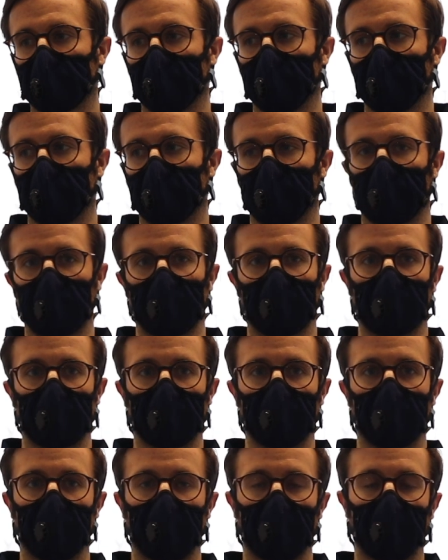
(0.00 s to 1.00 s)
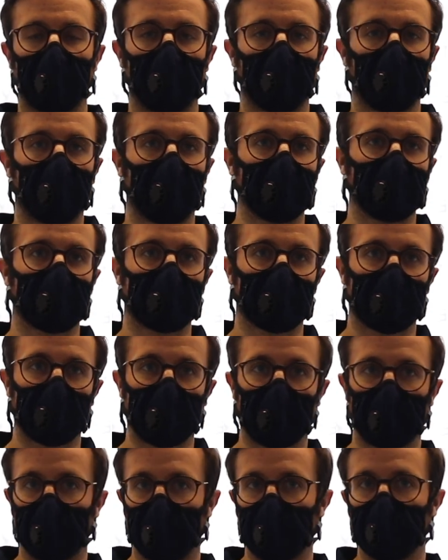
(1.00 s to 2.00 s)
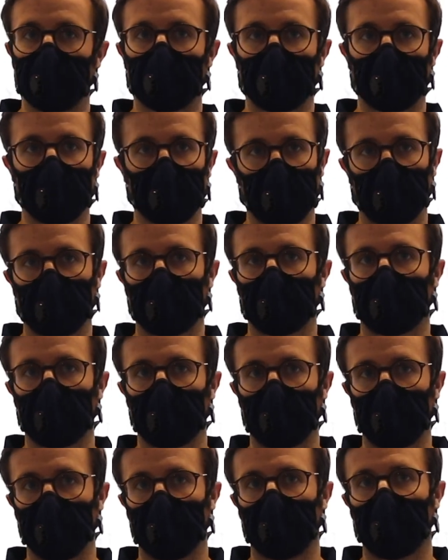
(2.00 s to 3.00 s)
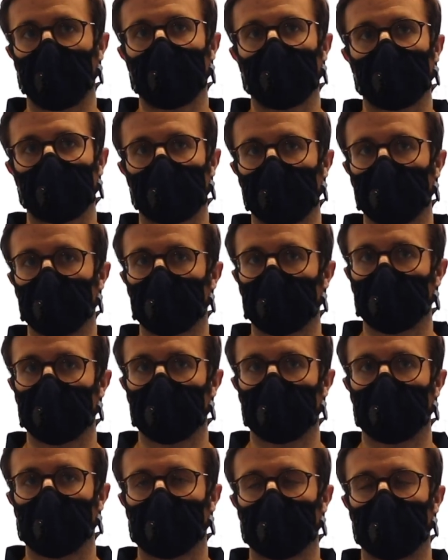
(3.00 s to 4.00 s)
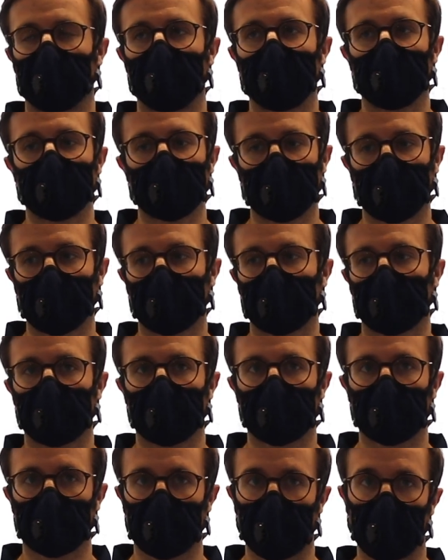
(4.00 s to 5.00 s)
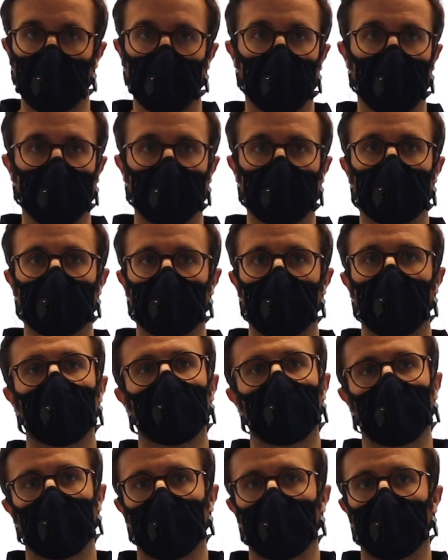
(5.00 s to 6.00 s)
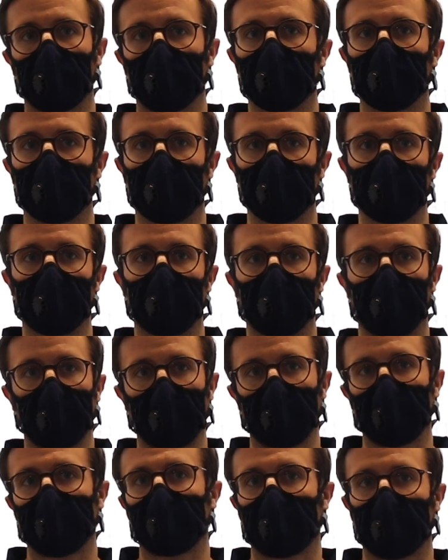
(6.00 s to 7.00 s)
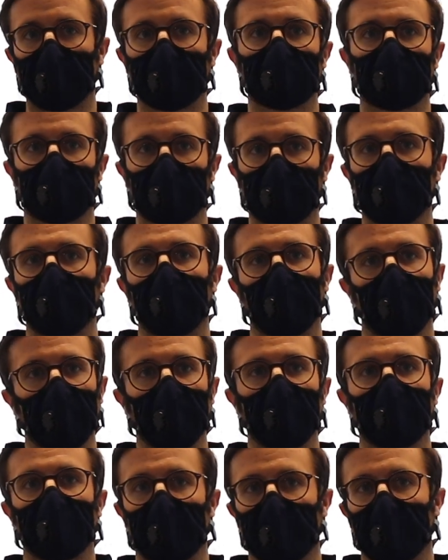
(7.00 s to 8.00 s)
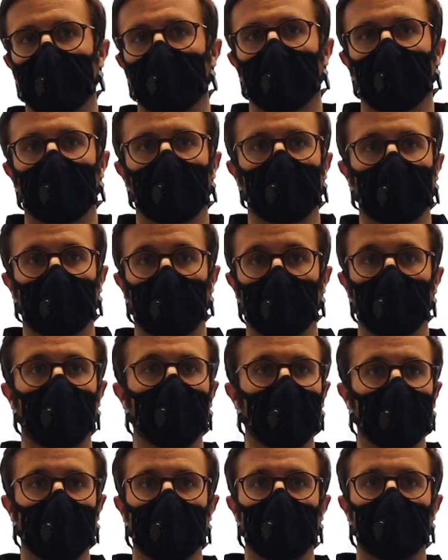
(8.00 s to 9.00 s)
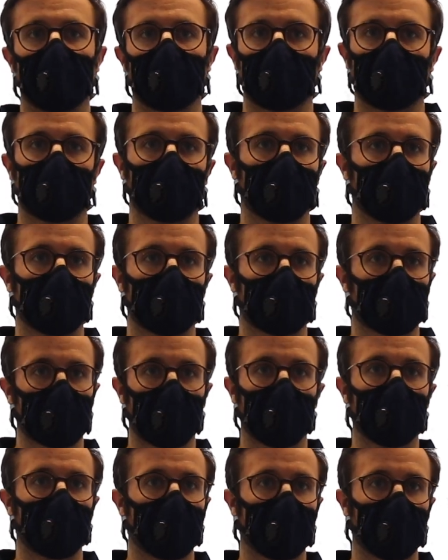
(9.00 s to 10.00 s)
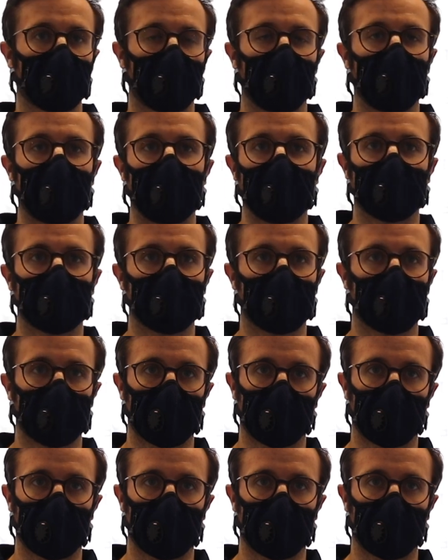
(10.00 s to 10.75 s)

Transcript: if patients have an injury. If they have an injury, that means that something's wrong with the biomechanics of the body. Could be something related